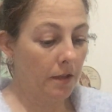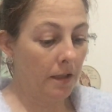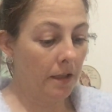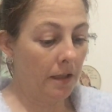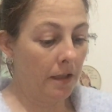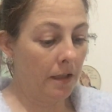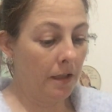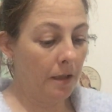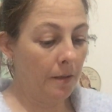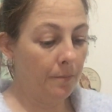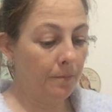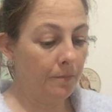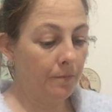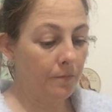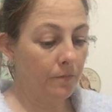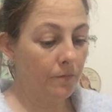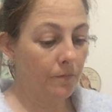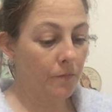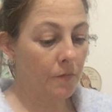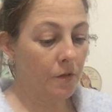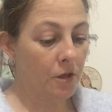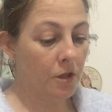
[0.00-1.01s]

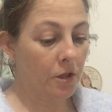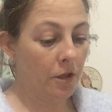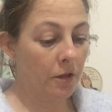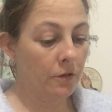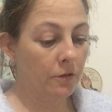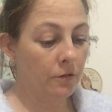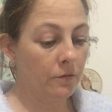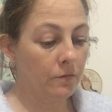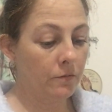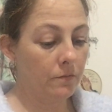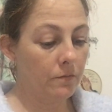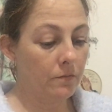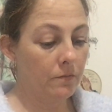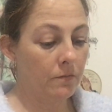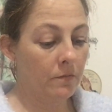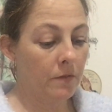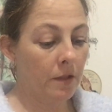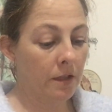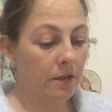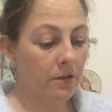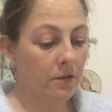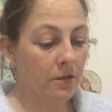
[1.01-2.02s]
So
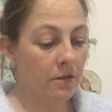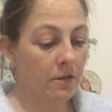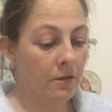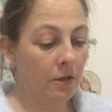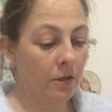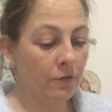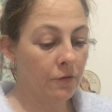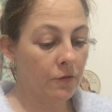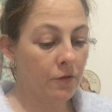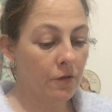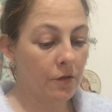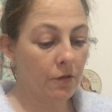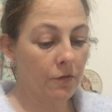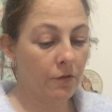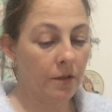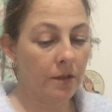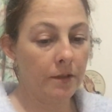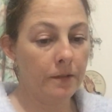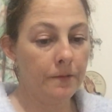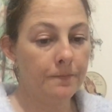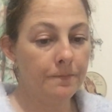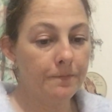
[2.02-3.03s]
that's those
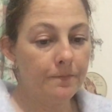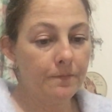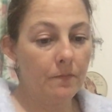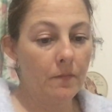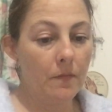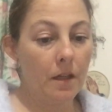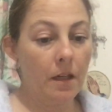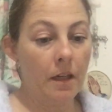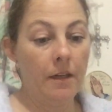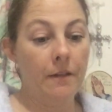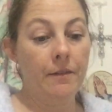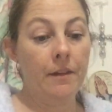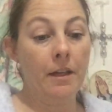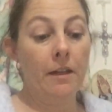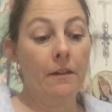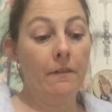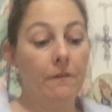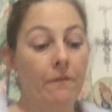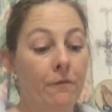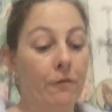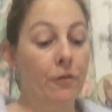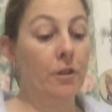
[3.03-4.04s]
three. And
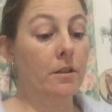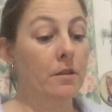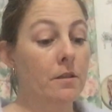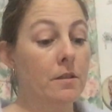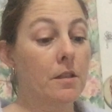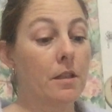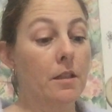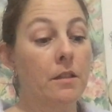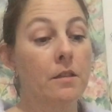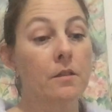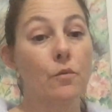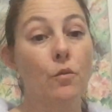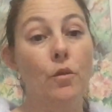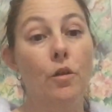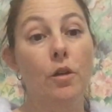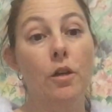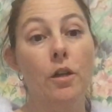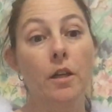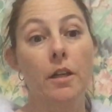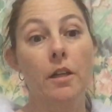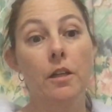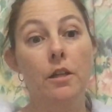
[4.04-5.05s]
that, friends, is
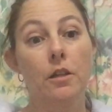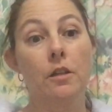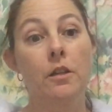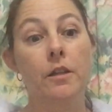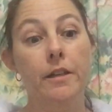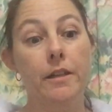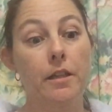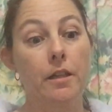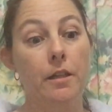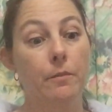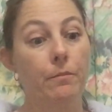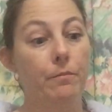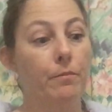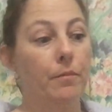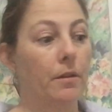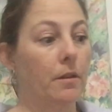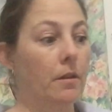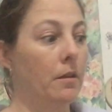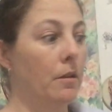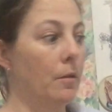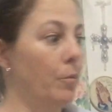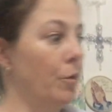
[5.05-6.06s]
why I keep
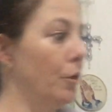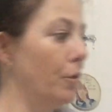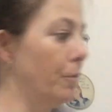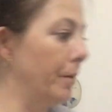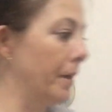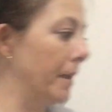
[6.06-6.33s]
the ball